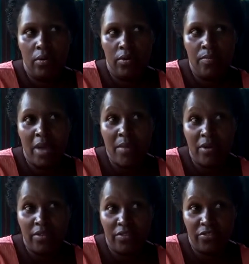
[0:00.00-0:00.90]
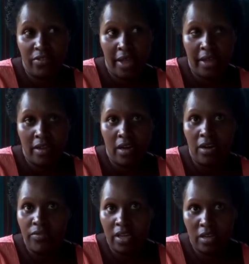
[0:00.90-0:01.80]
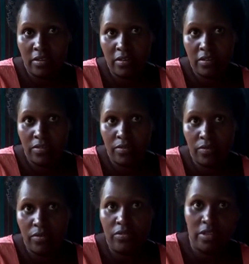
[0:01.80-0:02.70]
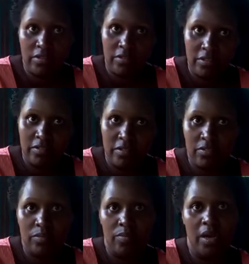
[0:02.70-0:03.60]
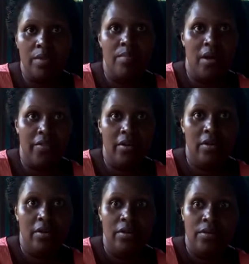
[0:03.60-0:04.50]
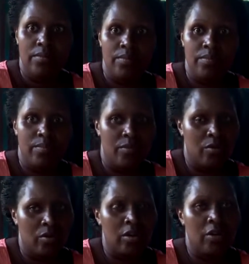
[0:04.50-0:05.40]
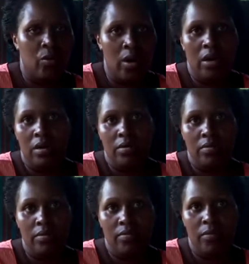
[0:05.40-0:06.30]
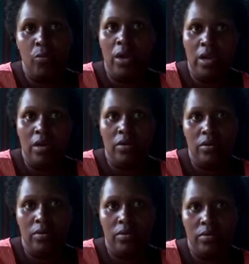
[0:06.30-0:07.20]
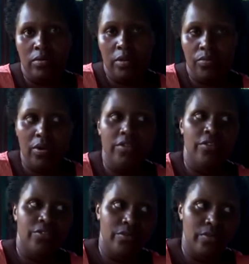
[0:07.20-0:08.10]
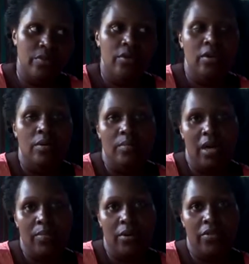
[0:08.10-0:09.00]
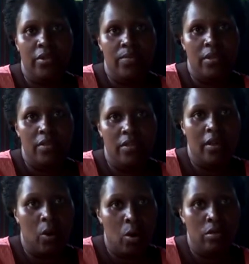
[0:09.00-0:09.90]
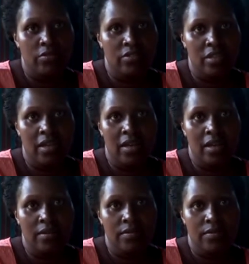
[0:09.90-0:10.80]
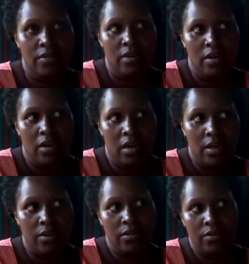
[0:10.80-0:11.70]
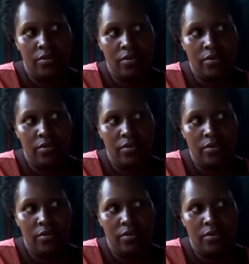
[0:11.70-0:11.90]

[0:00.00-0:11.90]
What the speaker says: On my mother's side, I have the aunties, of course, the sisters to my mother. Only one uncle, the brother to my mother. They are all still alive, and